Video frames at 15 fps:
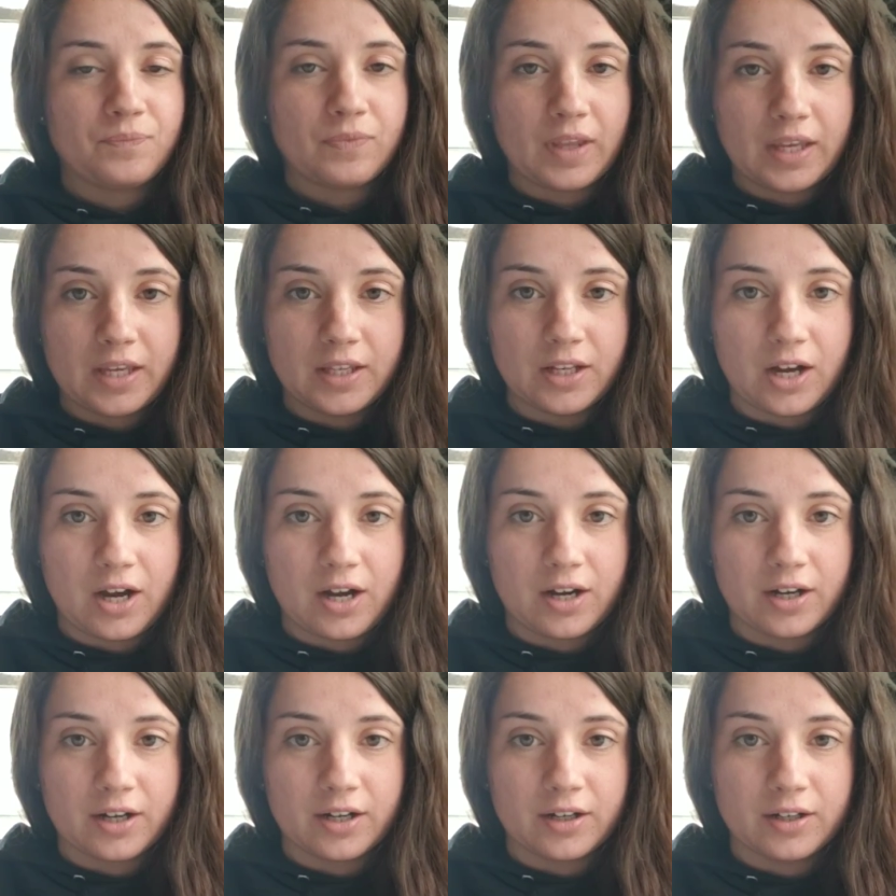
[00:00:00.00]
in
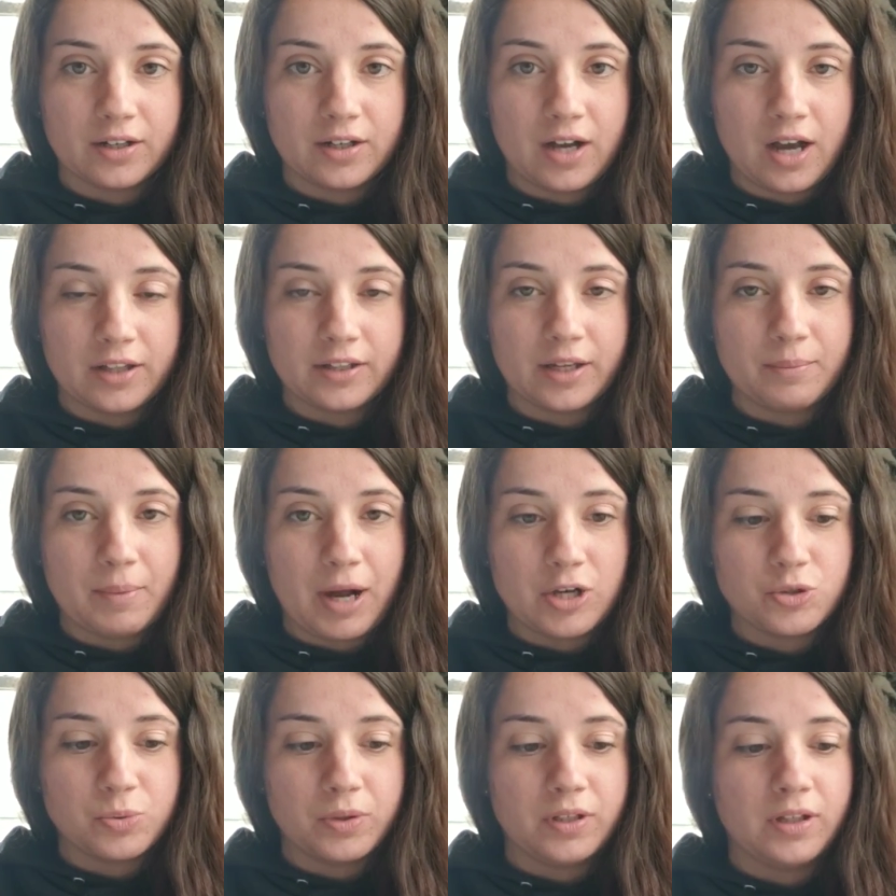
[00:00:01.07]
our online
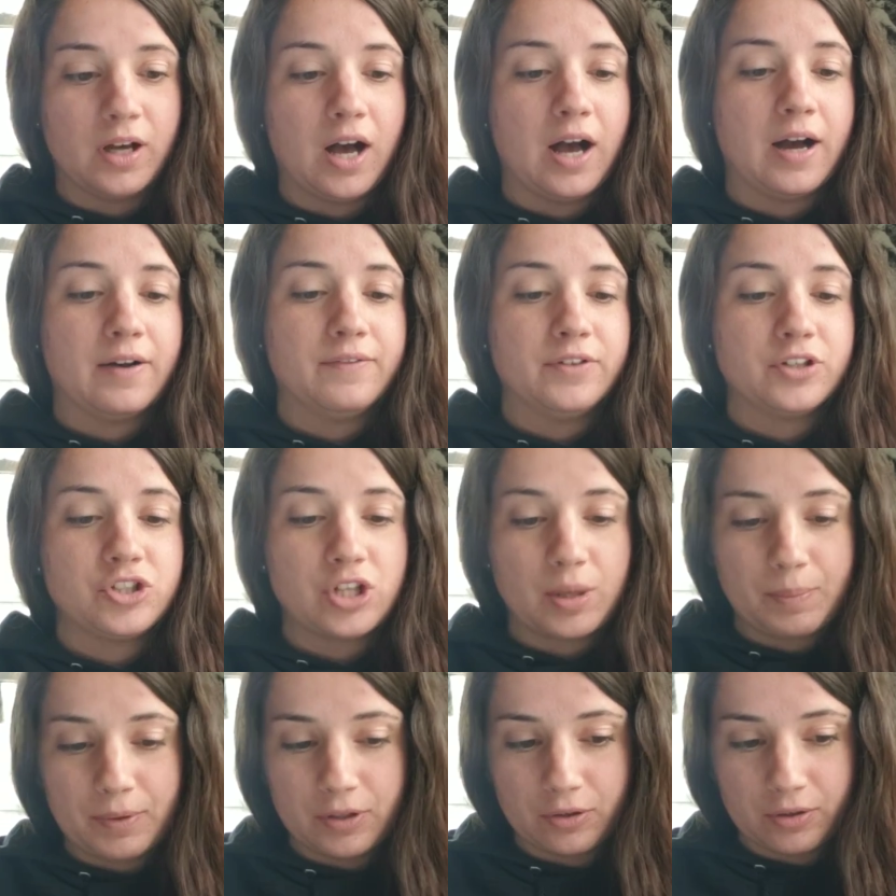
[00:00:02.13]
module of
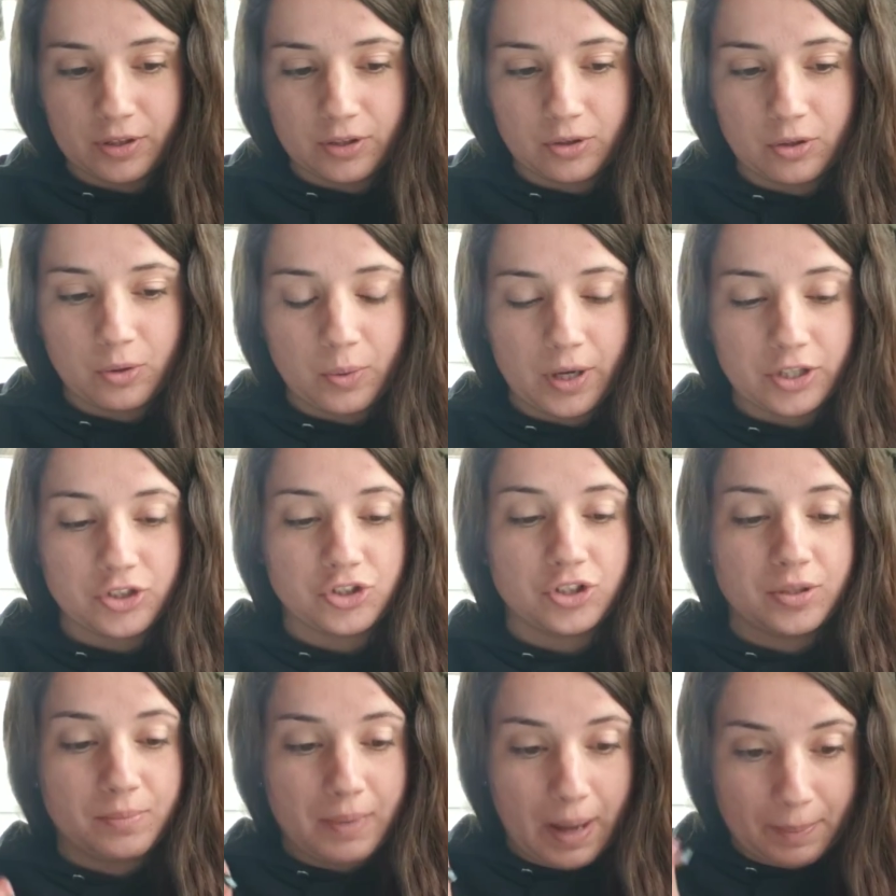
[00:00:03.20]
shaping the critical
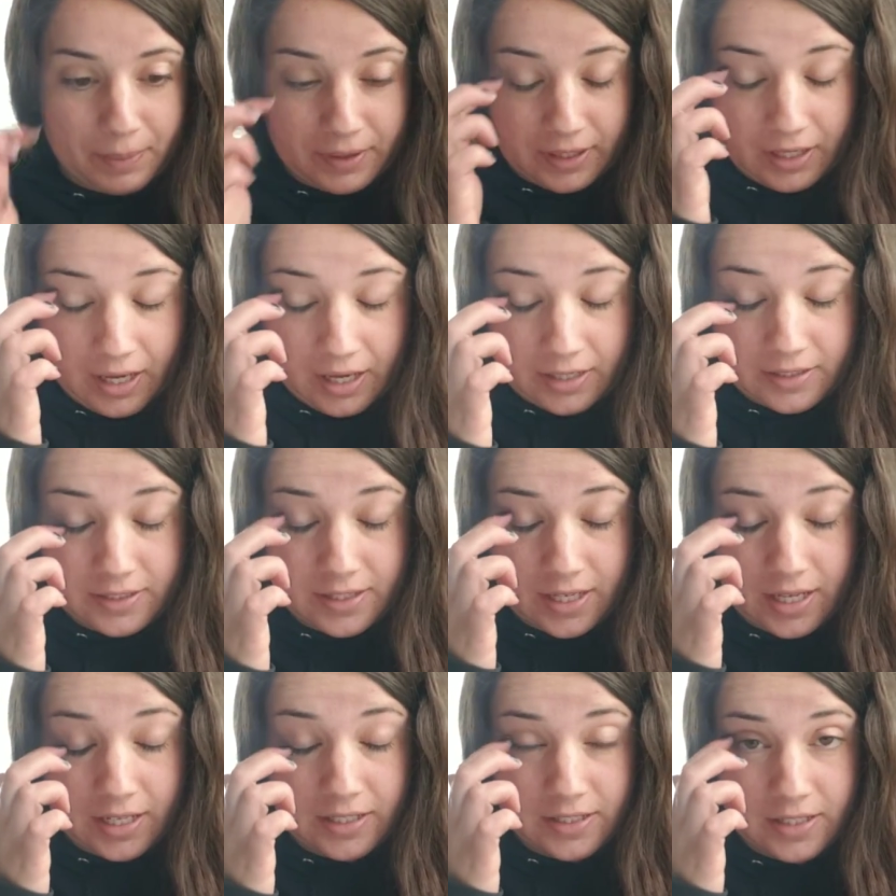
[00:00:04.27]
question, mapping the
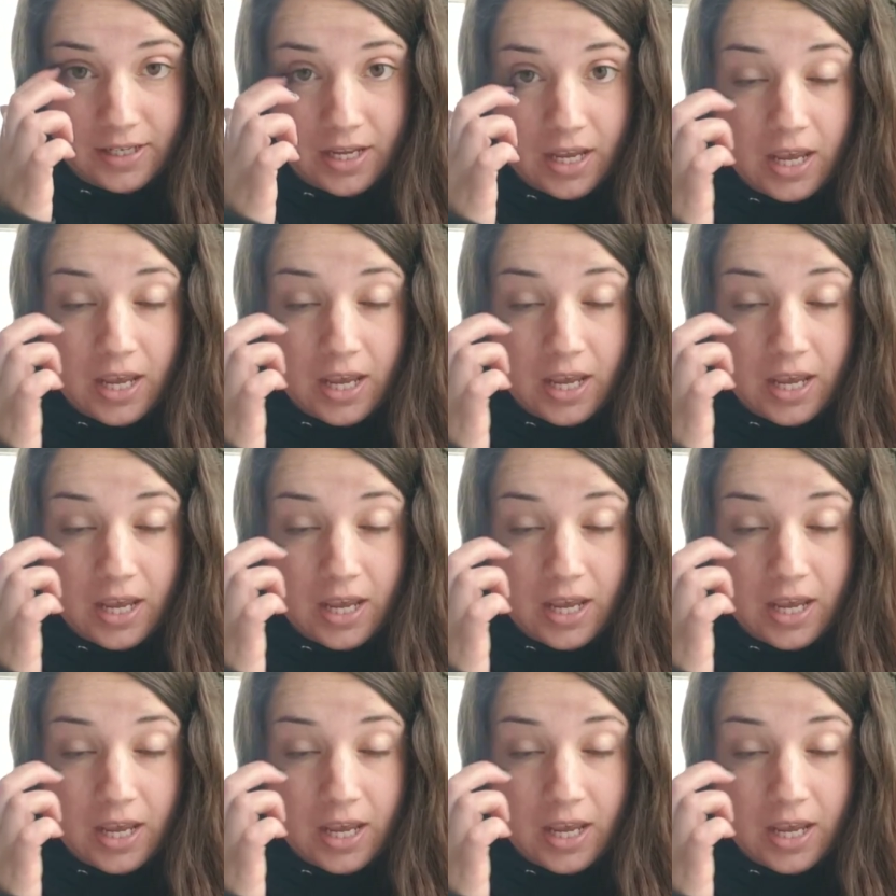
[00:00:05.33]
content,